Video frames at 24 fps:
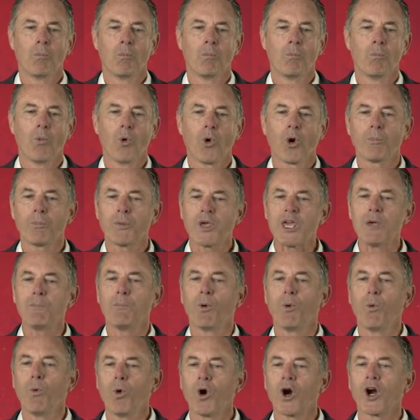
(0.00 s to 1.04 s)
more
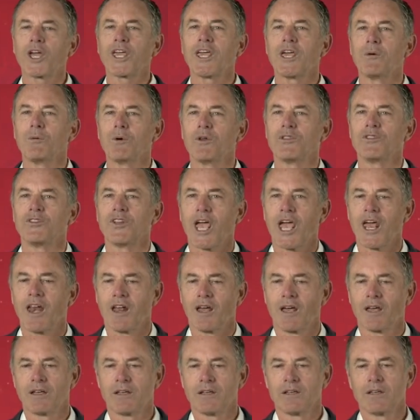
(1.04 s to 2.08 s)
people working with data,
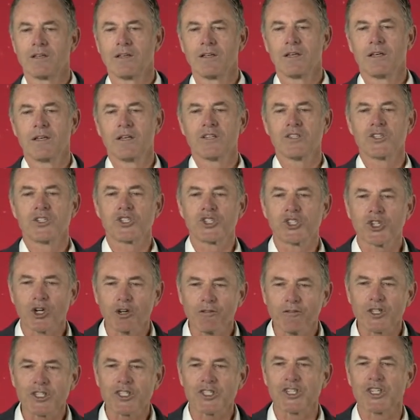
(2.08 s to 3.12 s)

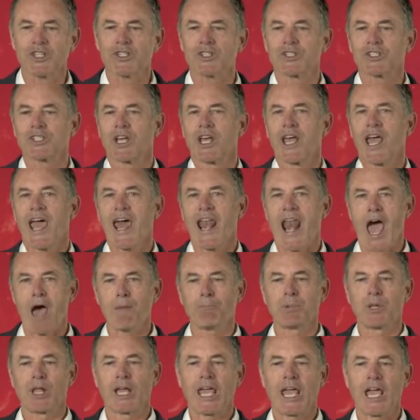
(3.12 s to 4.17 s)
services and
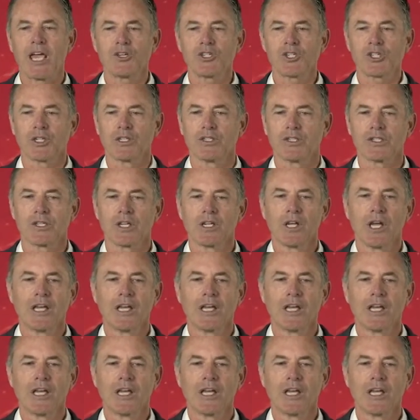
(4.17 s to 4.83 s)
applications